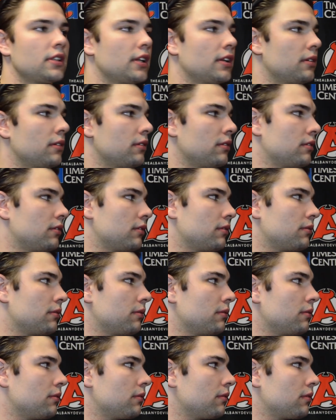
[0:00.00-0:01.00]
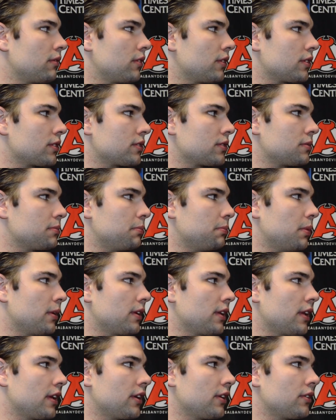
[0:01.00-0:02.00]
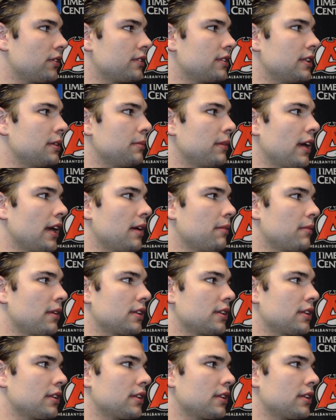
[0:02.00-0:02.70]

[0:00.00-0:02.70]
then just put that into a team game.